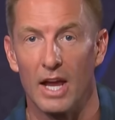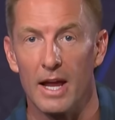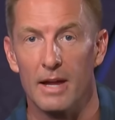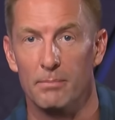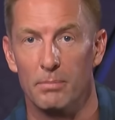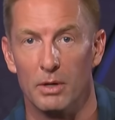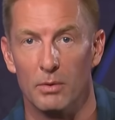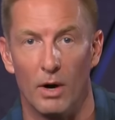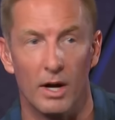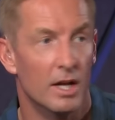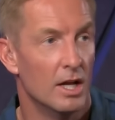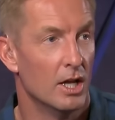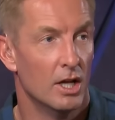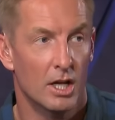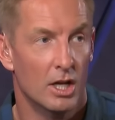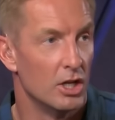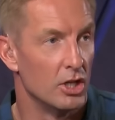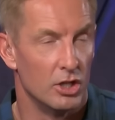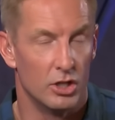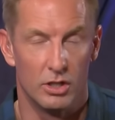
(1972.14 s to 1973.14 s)
say BYU.
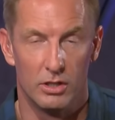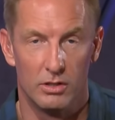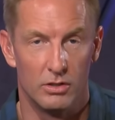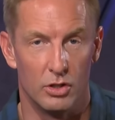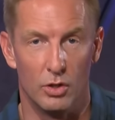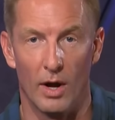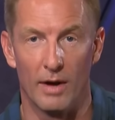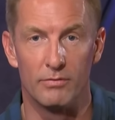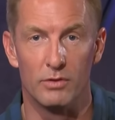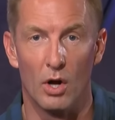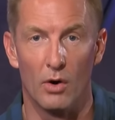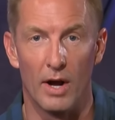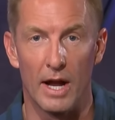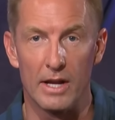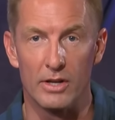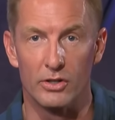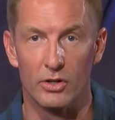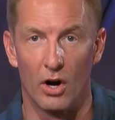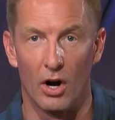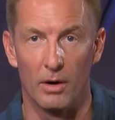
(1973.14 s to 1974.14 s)
You have no
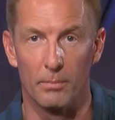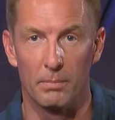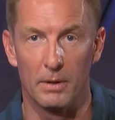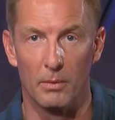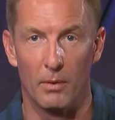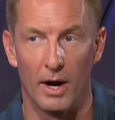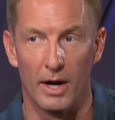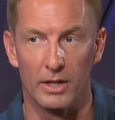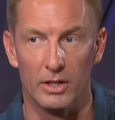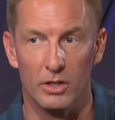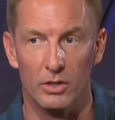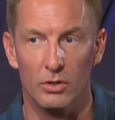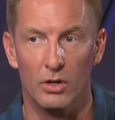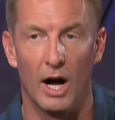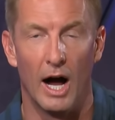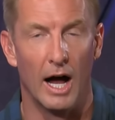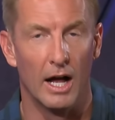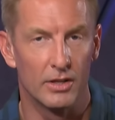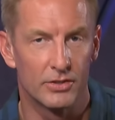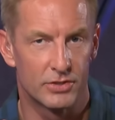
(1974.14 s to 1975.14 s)
hate in your heart, BYU.
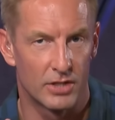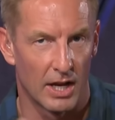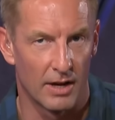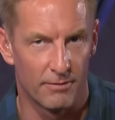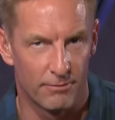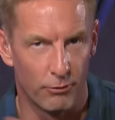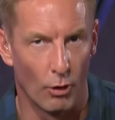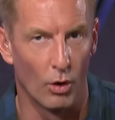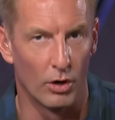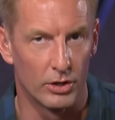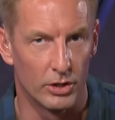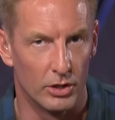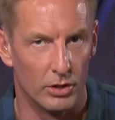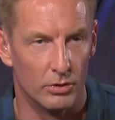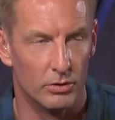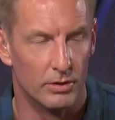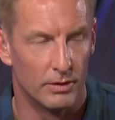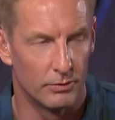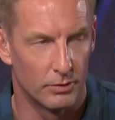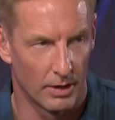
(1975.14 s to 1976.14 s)
I'll say it for
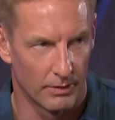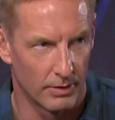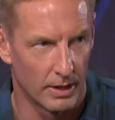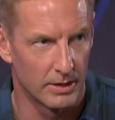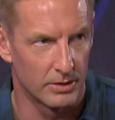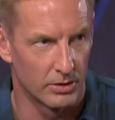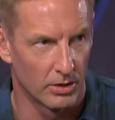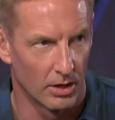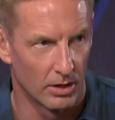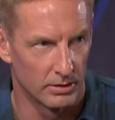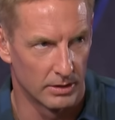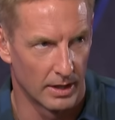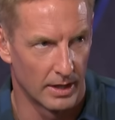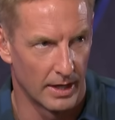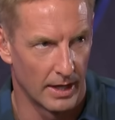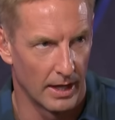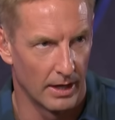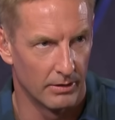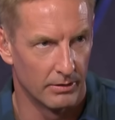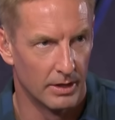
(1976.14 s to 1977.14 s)
you. If you have hate in your heart, let
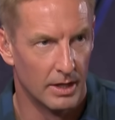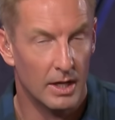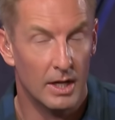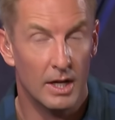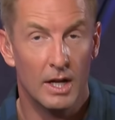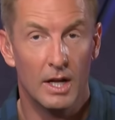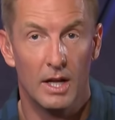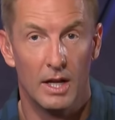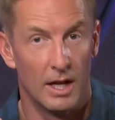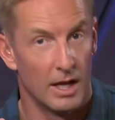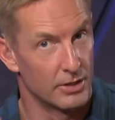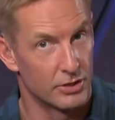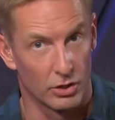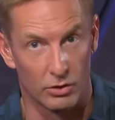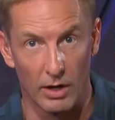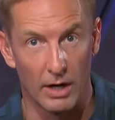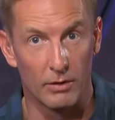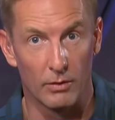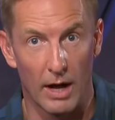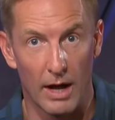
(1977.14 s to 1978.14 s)
it out. It's a
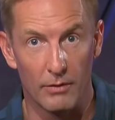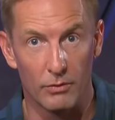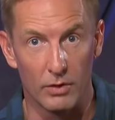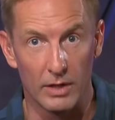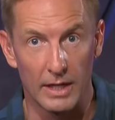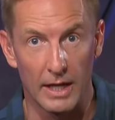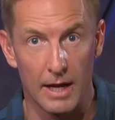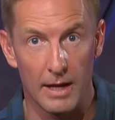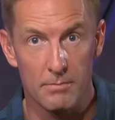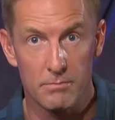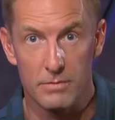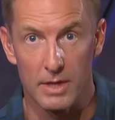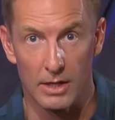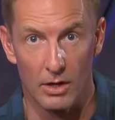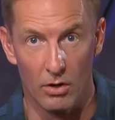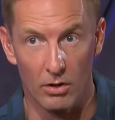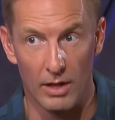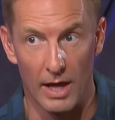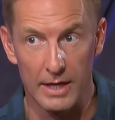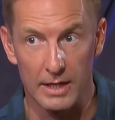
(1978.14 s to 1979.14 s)
great rivalry game. They
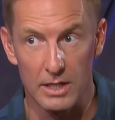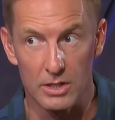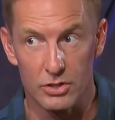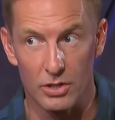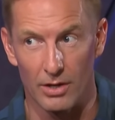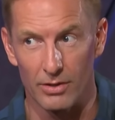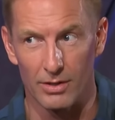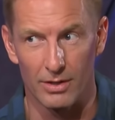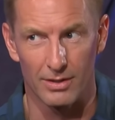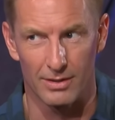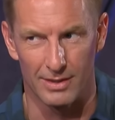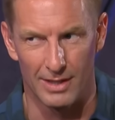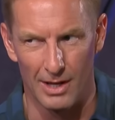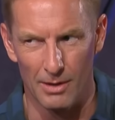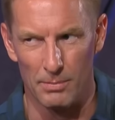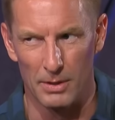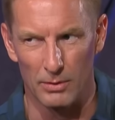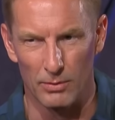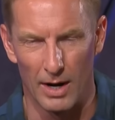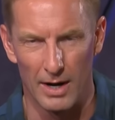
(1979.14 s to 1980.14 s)
don't like each other.
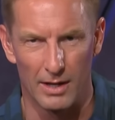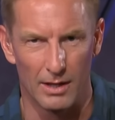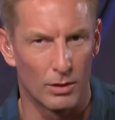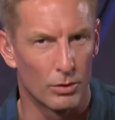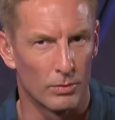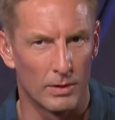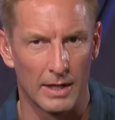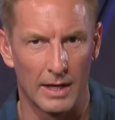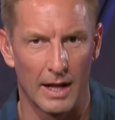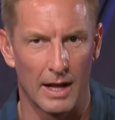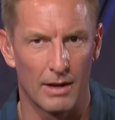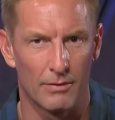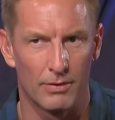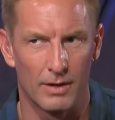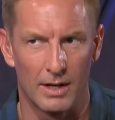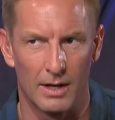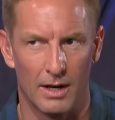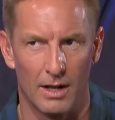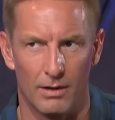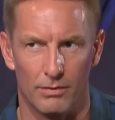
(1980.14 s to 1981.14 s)
They'll be ready. Three and a half
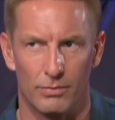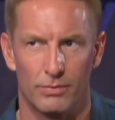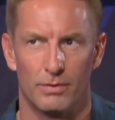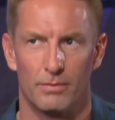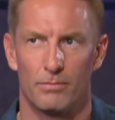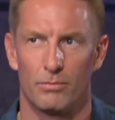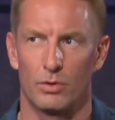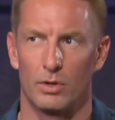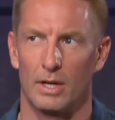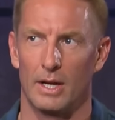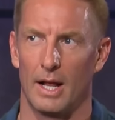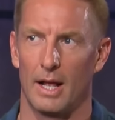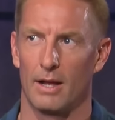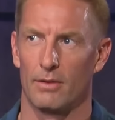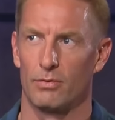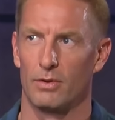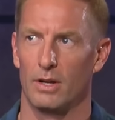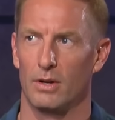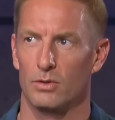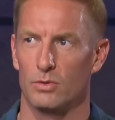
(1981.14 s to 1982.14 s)
ain't enough. Three and a
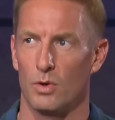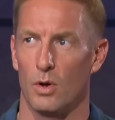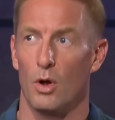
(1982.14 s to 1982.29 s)
half ain't